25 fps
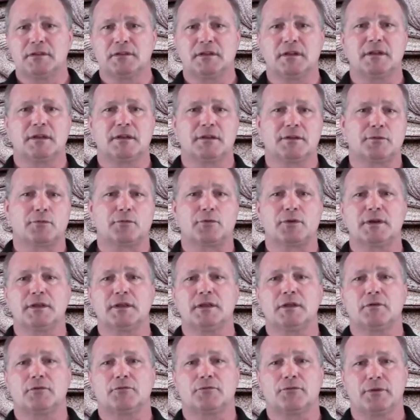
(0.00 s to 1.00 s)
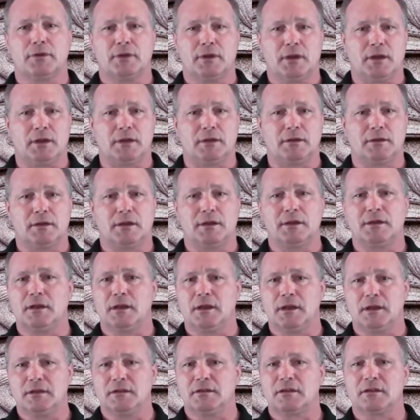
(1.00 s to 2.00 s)
to literally create
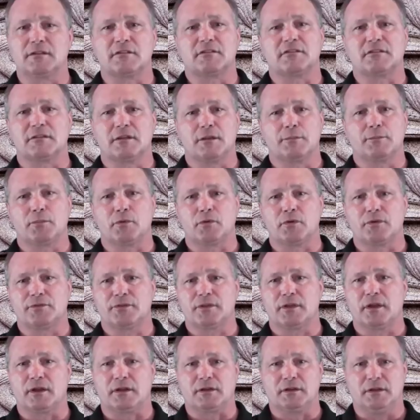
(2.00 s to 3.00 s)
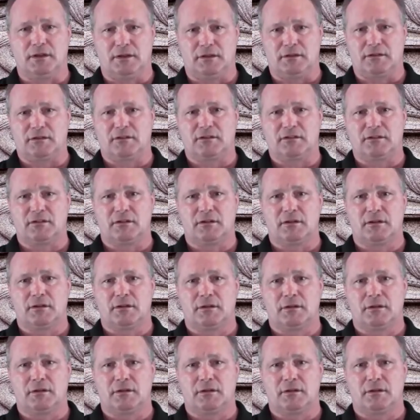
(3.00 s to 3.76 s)
an endless number of techniques.